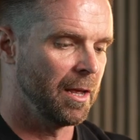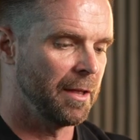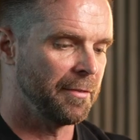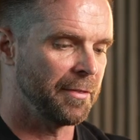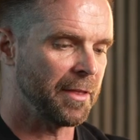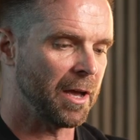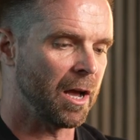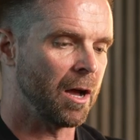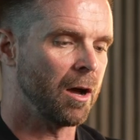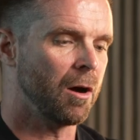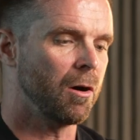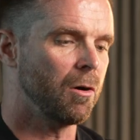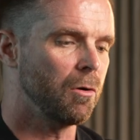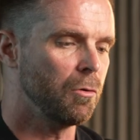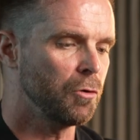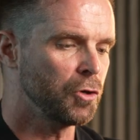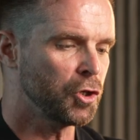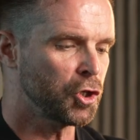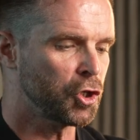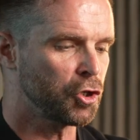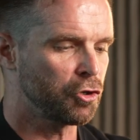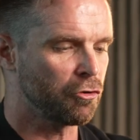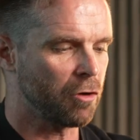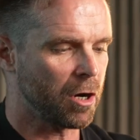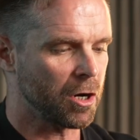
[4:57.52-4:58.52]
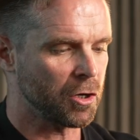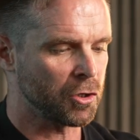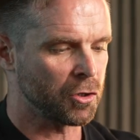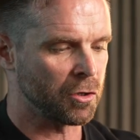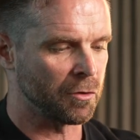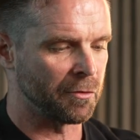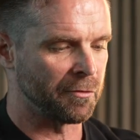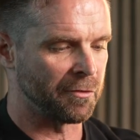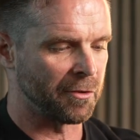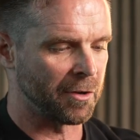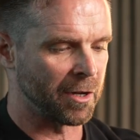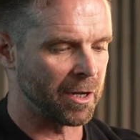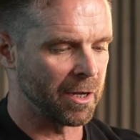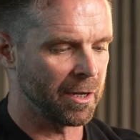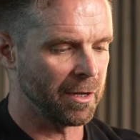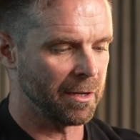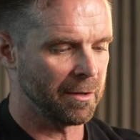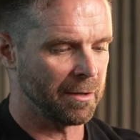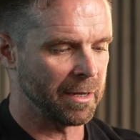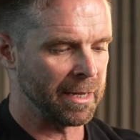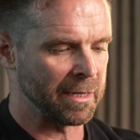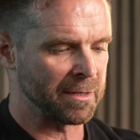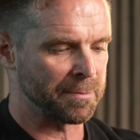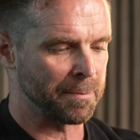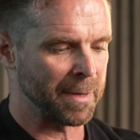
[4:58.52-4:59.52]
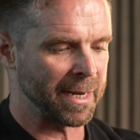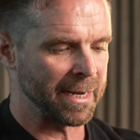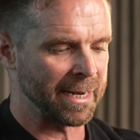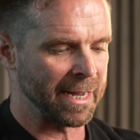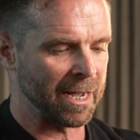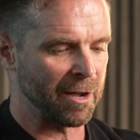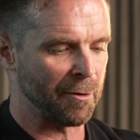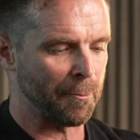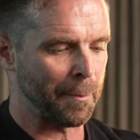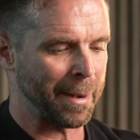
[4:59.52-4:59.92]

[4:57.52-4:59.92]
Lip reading: The whole structure of it is made out of